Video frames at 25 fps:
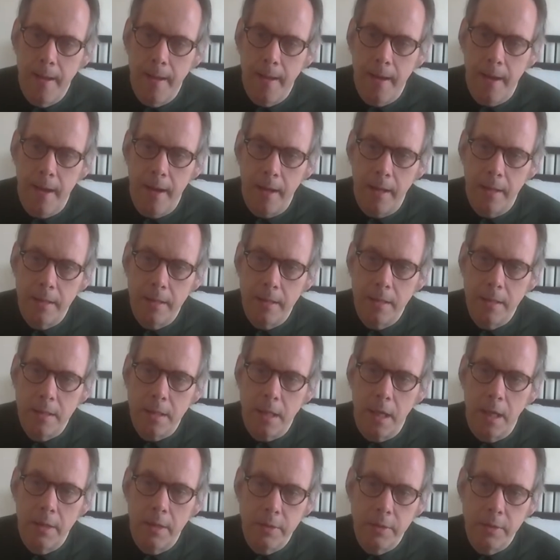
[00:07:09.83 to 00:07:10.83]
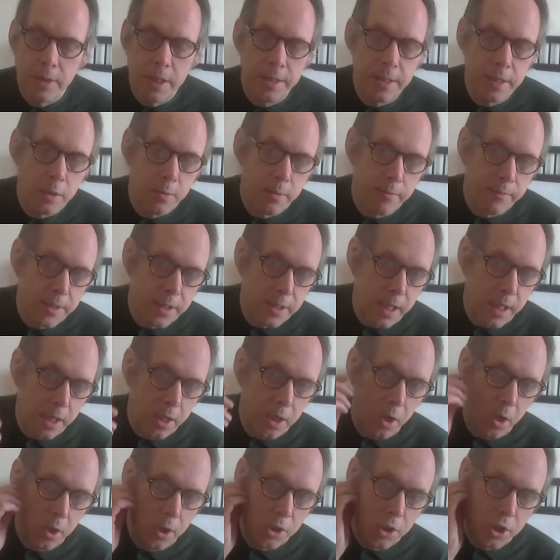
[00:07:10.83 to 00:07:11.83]
And I did this with a
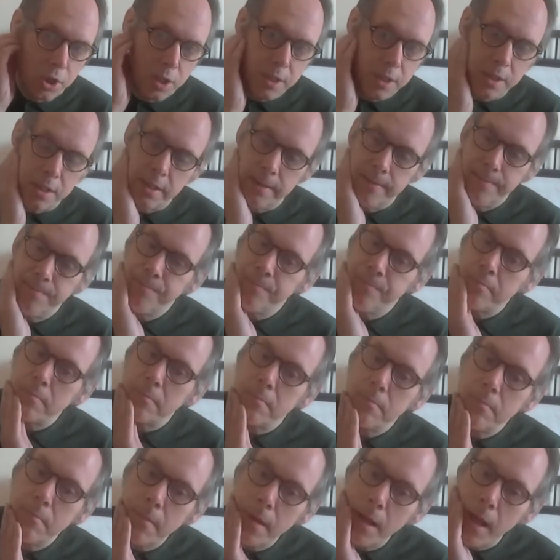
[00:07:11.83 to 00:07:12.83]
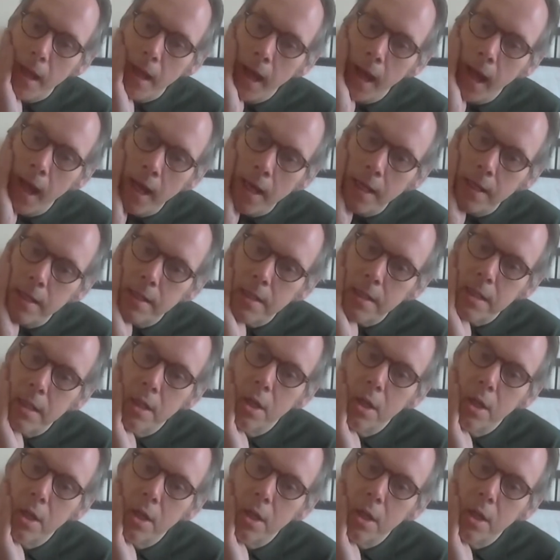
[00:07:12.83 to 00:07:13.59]
psychologist. And